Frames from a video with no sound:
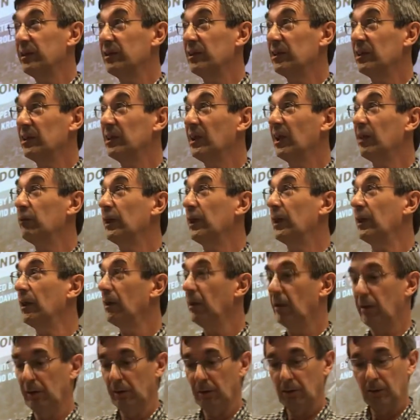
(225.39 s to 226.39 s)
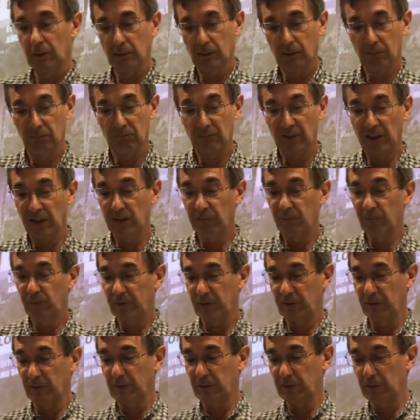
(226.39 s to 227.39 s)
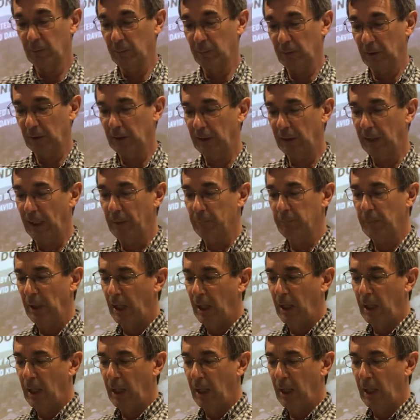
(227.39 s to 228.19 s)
generic lifelessness, something like that.